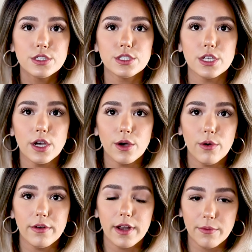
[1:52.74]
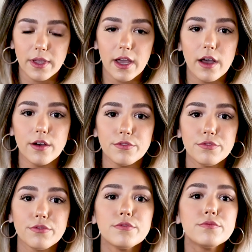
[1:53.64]
So now we have
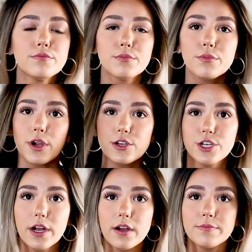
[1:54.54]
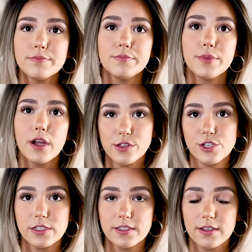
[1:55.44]
brushed hair. Probably
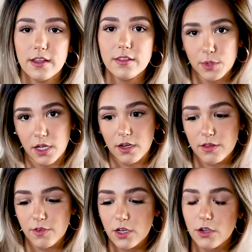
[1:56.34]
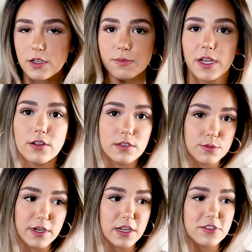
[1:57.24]
should have done that at the beginning of the video because my hair
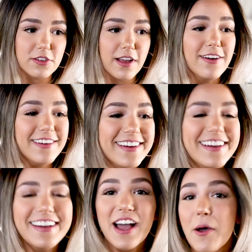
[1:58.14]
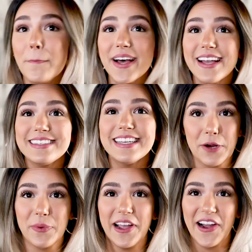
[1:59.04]
looks way nicer now. But
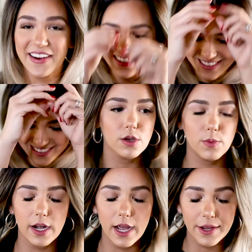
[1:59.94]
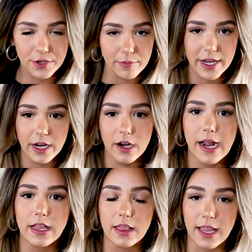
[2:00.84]
here we are. So when I curl my hair,
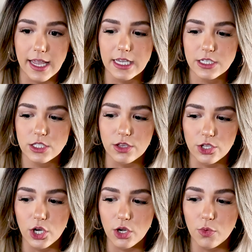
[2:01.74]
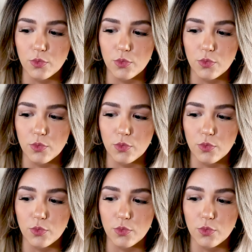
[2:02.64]
I like it to look